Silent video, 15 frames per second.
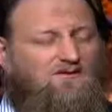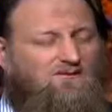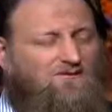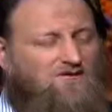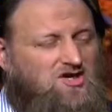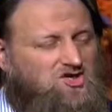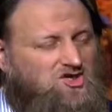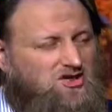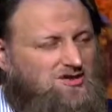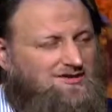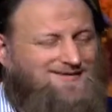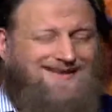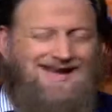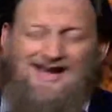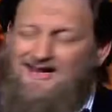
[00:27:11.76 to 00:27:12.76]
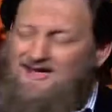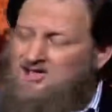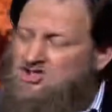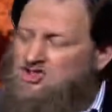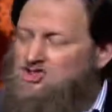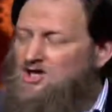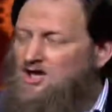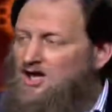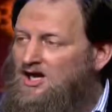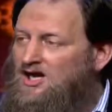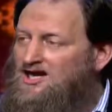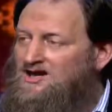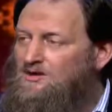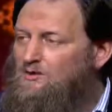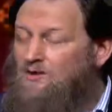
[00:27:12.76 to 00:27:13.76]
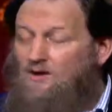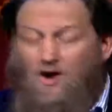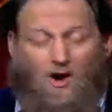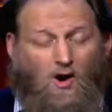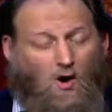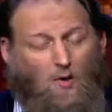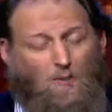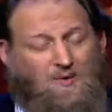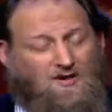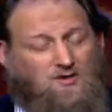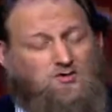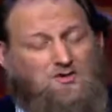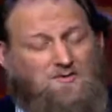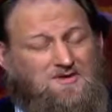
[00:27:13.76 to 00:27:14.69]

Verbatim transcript: vision that, inshallah, we are hoping to